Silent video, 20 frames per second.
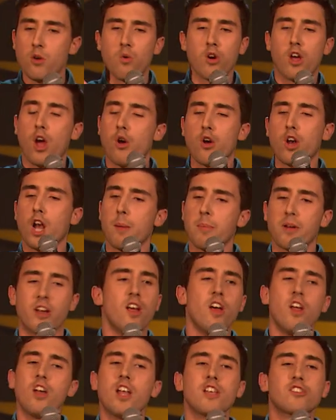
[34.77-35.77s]

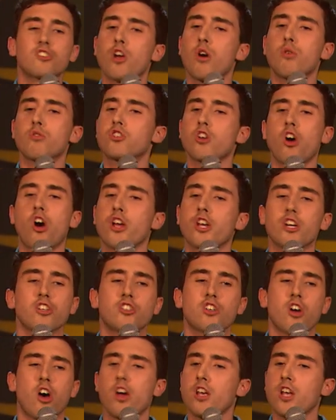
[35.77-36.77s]
Let's go Tiger,
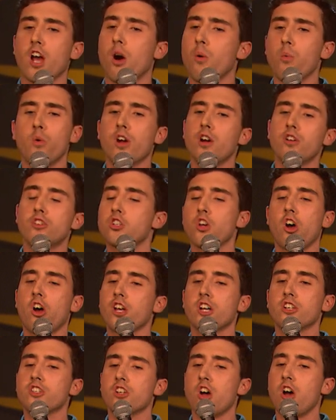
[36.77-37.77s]
Tiger. We're going
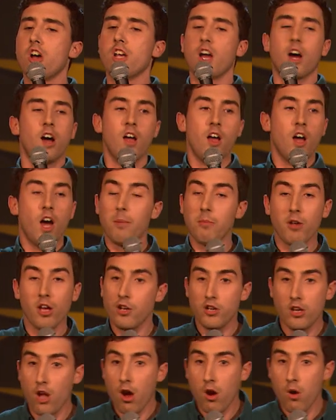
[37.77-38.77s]
Tiger, Tiger. I'm
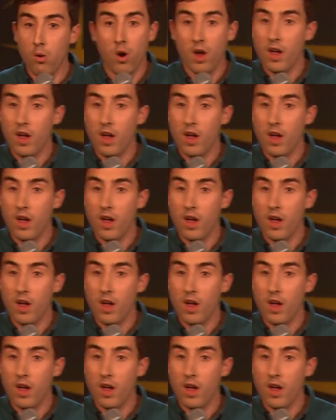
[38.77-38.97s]
like, no,